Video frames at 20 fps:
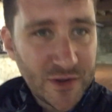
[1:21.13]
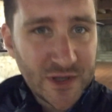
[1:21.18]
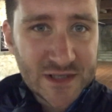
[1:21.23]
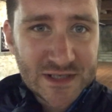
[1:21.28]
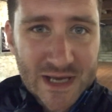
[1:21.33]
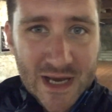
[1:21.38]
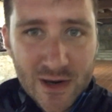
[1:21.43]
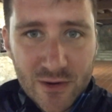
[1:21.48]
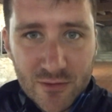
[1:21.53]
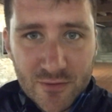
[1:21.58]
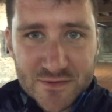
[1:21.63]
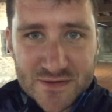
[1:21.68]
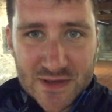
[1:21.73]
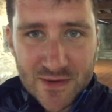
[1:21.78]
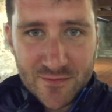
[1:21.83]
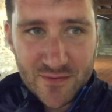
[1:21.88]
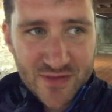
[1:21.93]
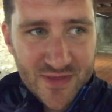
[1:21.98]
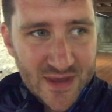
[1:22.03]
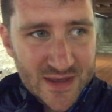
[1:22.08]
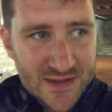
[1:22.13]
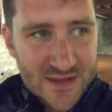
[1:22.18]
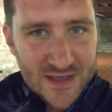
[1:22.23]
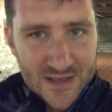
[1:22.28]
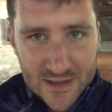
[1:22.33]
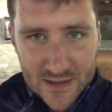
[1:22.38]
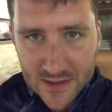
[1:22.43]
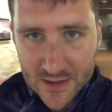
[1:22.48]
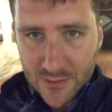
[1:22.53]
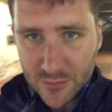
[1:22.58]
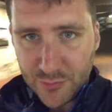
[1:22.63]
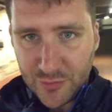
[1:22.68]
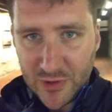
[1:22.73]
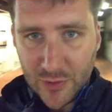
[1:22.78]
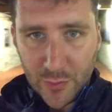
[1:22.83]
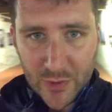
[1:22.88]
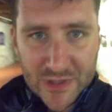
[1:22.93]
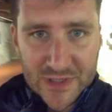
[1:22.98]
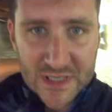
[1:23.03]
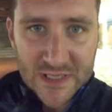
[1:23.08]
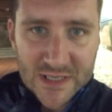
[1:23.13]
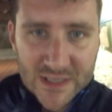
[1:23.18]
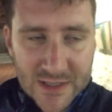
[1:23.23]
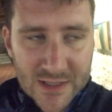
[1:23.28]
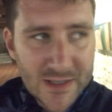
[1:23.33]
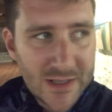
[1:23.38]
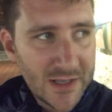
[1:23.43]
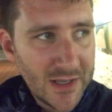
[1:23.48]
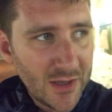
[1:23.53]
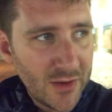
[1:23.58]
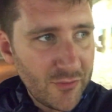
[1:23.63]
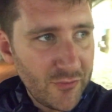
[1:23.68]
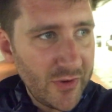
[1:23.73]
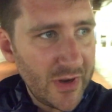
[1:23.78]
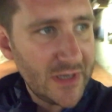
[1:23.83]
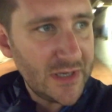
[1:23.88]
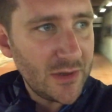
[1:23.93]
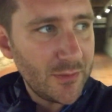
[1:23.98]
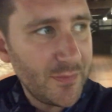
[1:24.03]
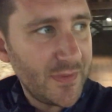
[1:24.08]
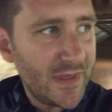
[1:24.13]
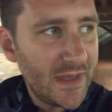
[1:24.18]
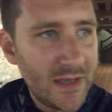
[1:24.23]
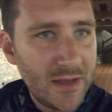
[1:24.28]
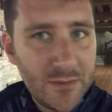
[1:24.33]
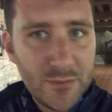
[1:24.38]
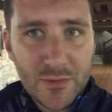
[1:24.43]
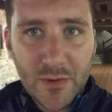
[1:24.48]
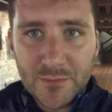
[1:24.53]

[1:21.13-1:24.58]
on the tower of St Vicente. Pretty windy and rainy up there.